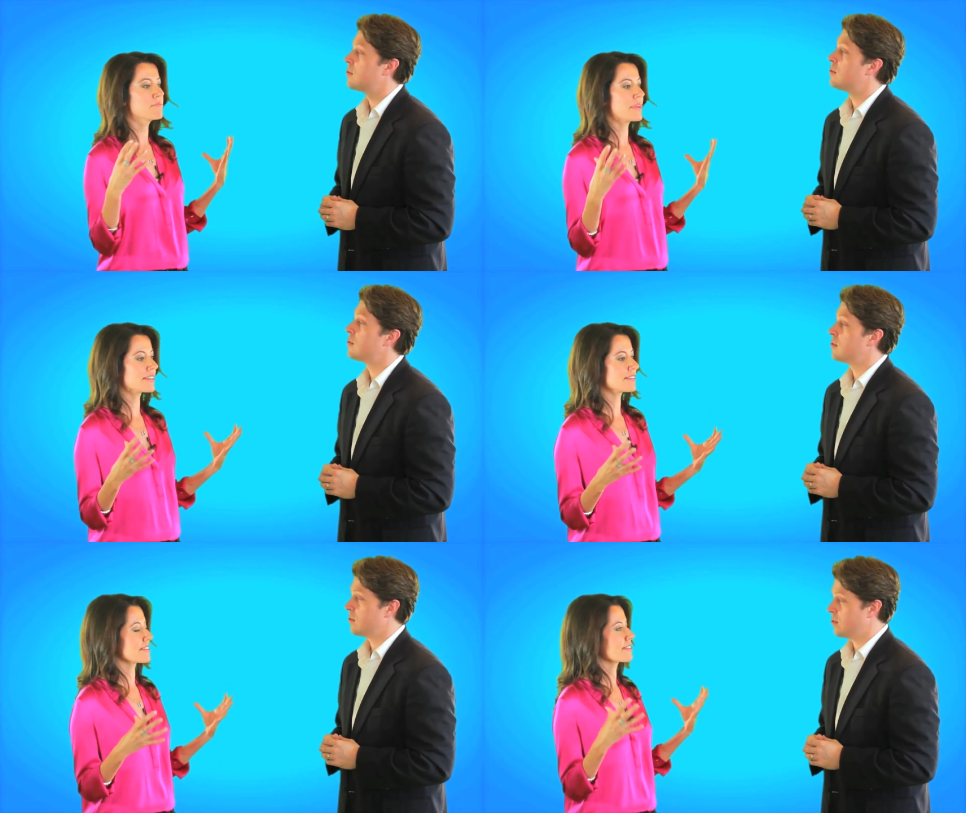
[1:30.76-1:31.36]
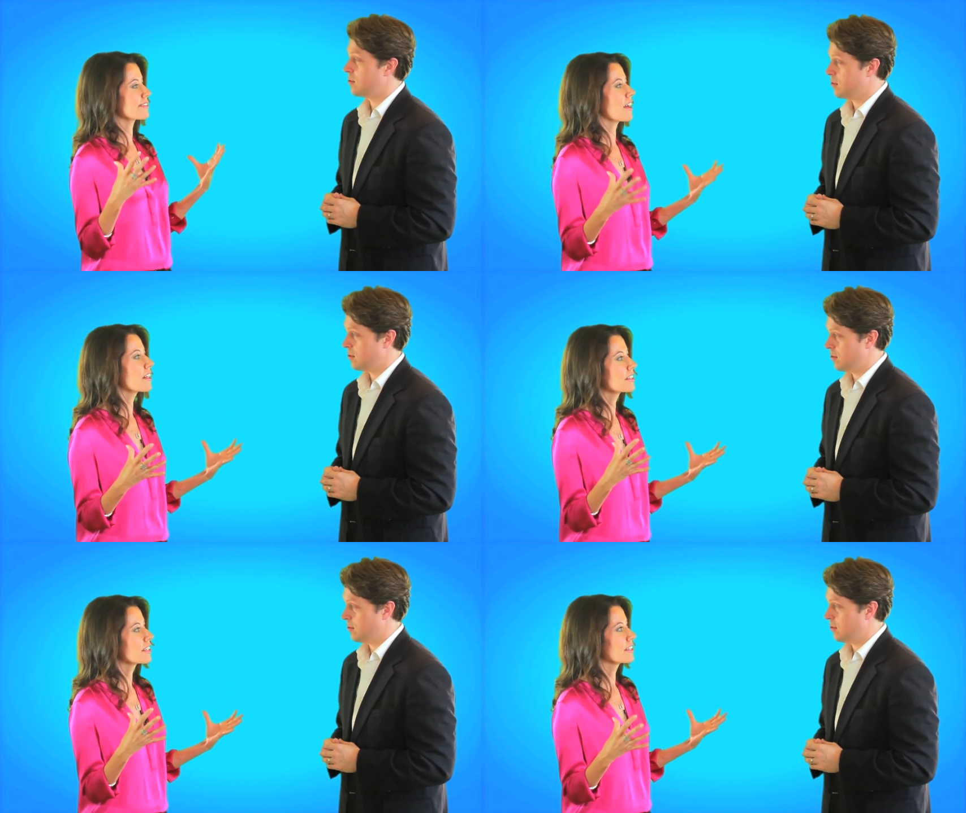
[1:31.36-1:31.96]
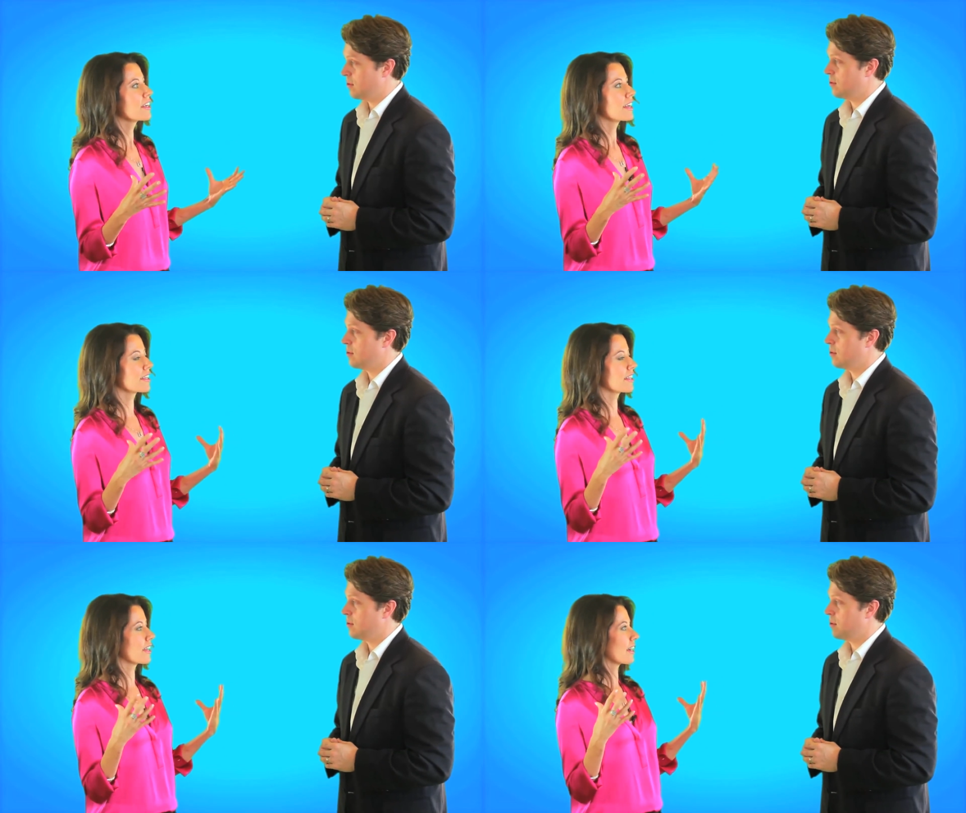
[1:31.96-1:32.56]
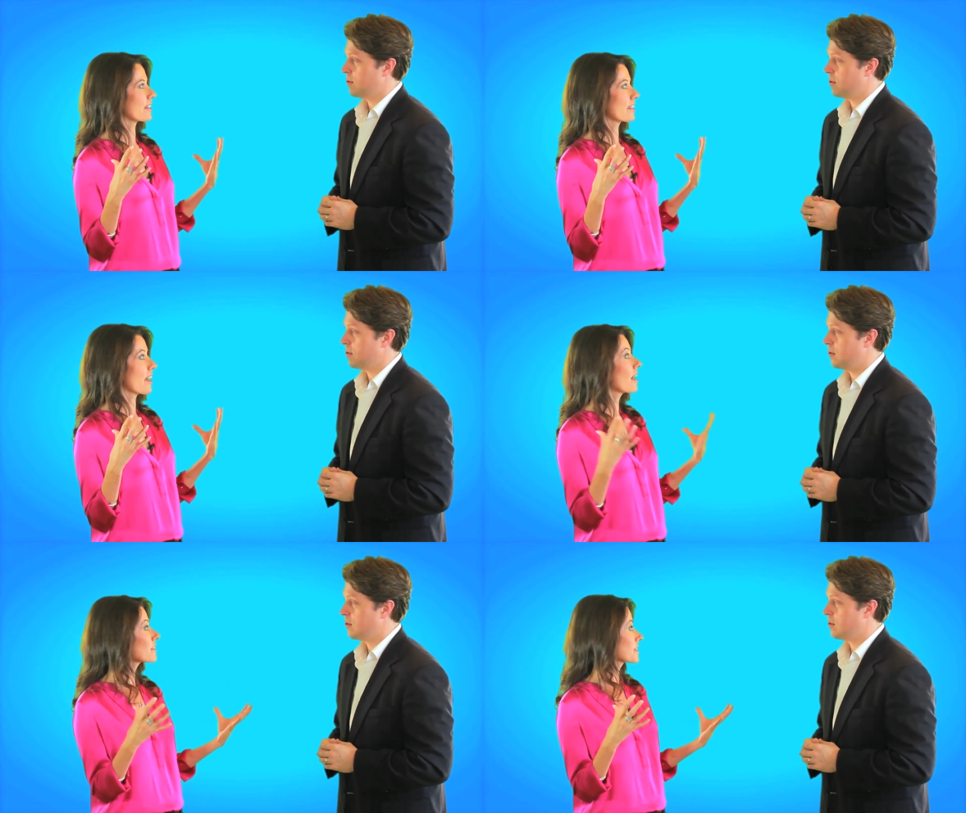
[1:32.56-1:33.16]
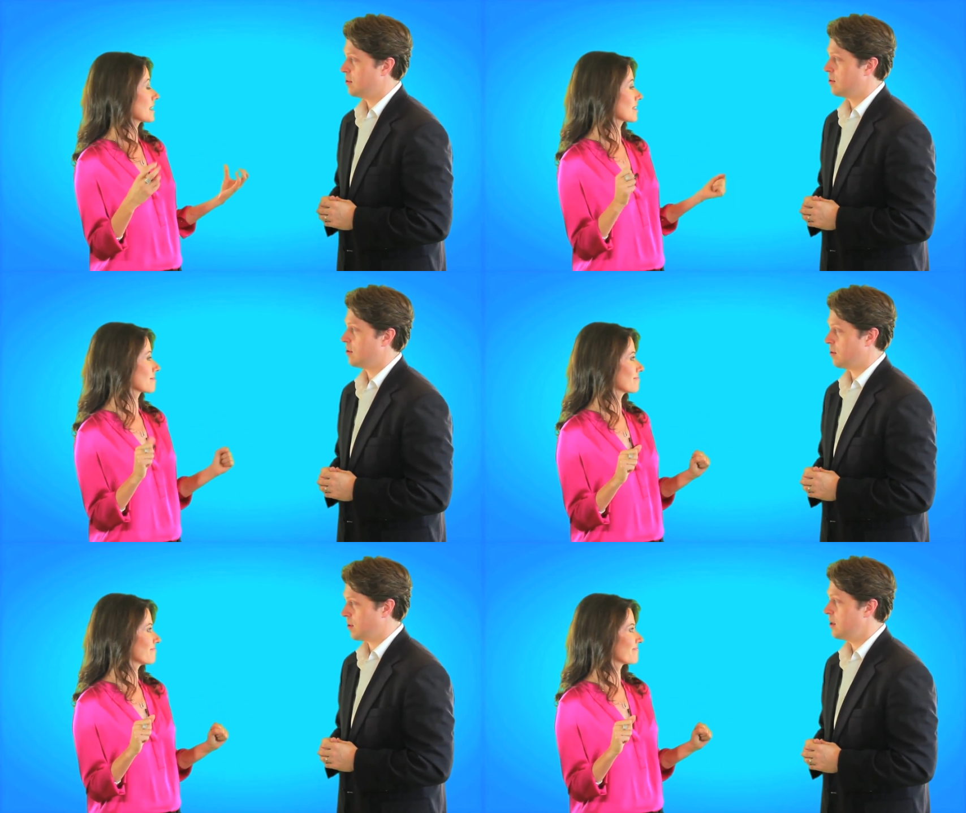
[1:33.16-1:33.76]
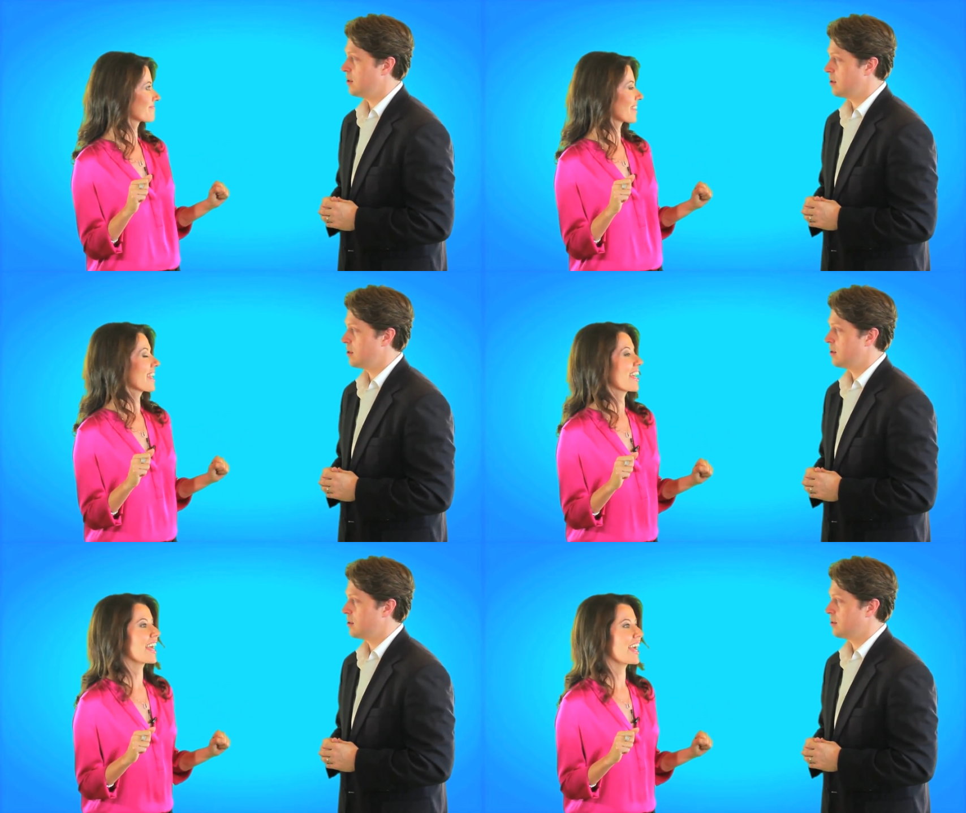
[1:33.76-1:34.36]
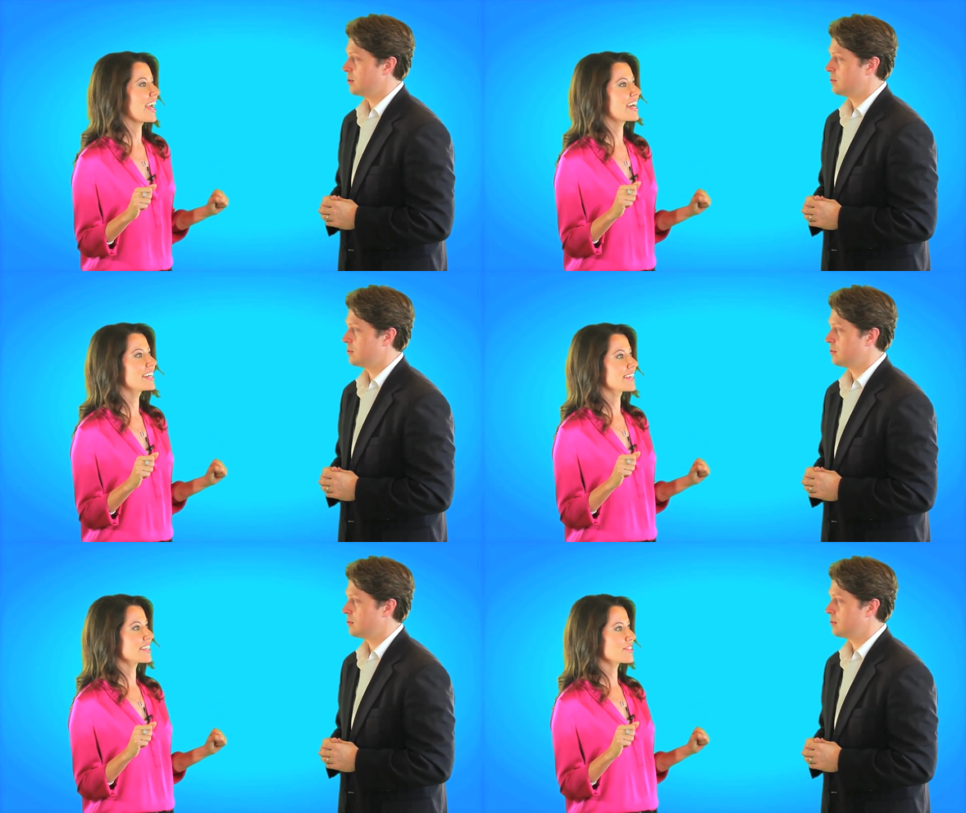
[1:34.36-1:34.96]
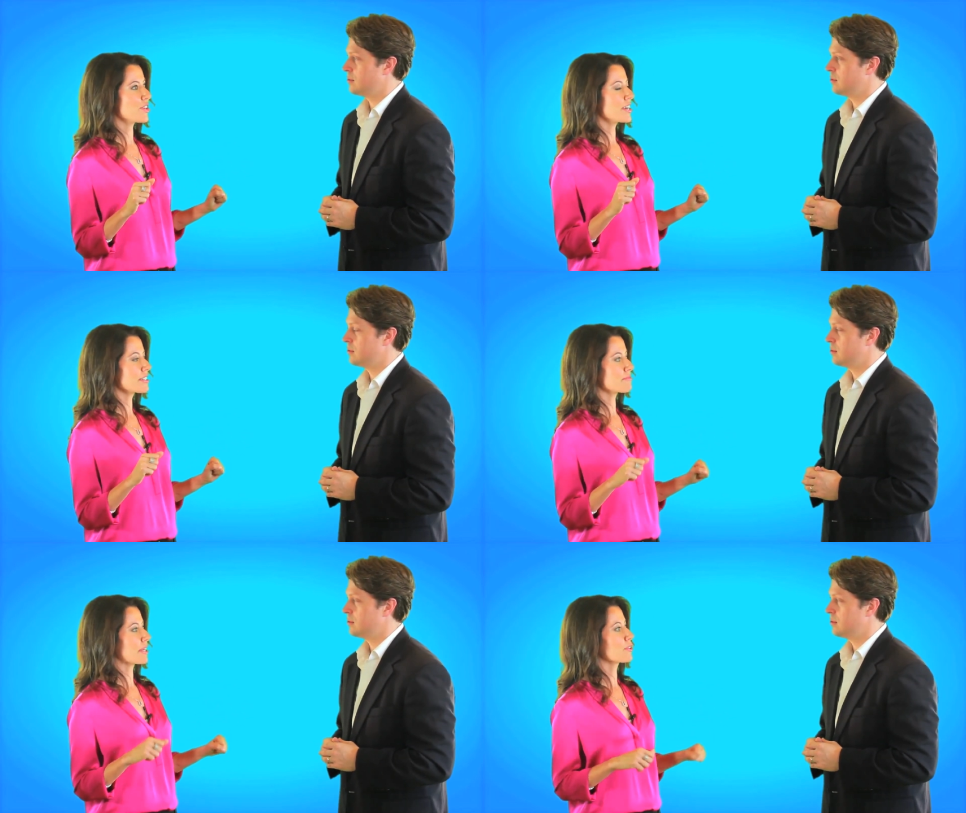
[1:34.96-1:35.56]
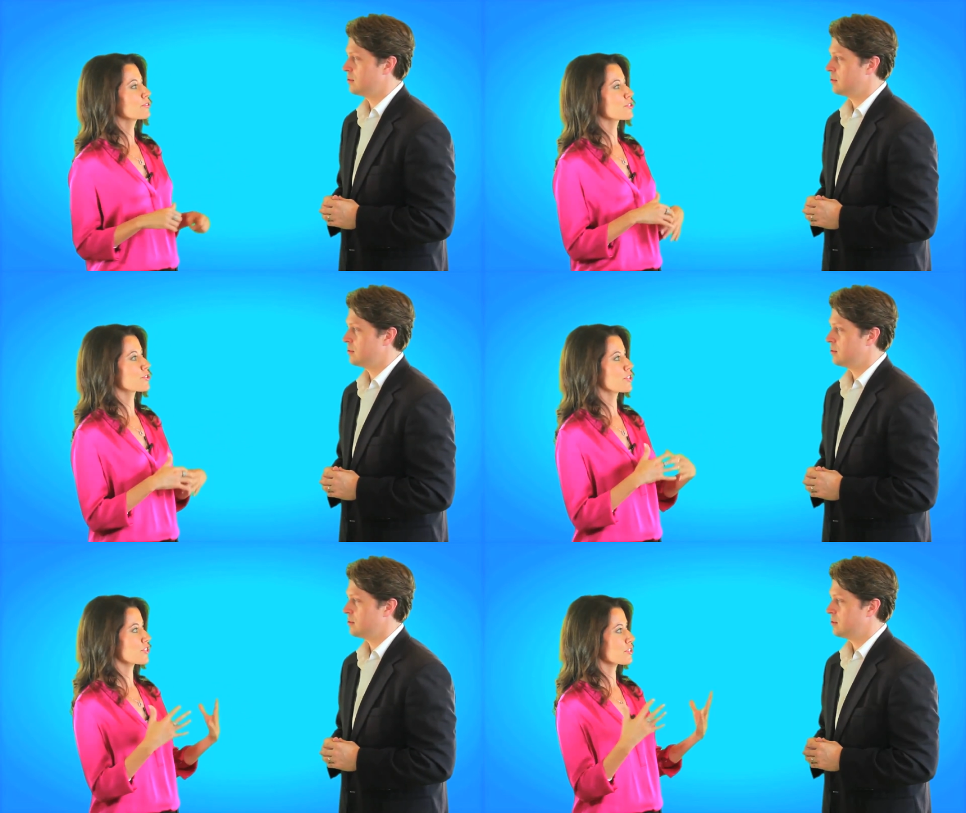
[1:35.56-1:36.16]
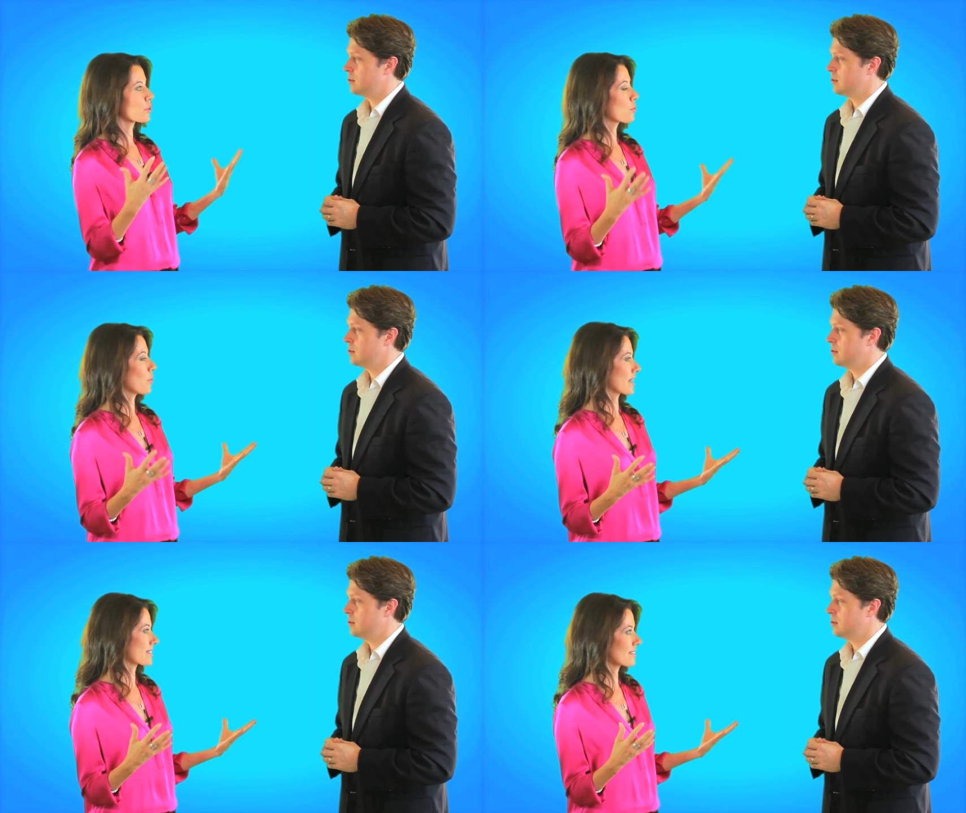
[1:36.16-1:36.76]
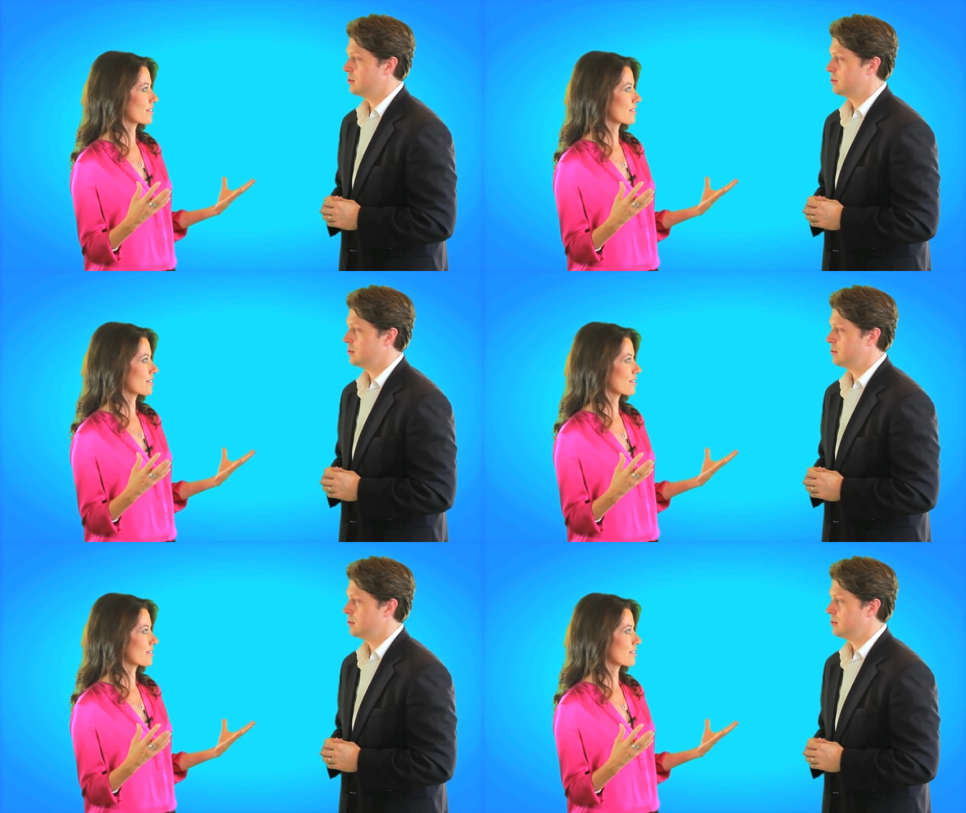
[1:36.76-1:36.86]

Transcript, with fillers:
Speaker 1: makes the cell uh, healthy. Okay. And I started my whole nutritional quest,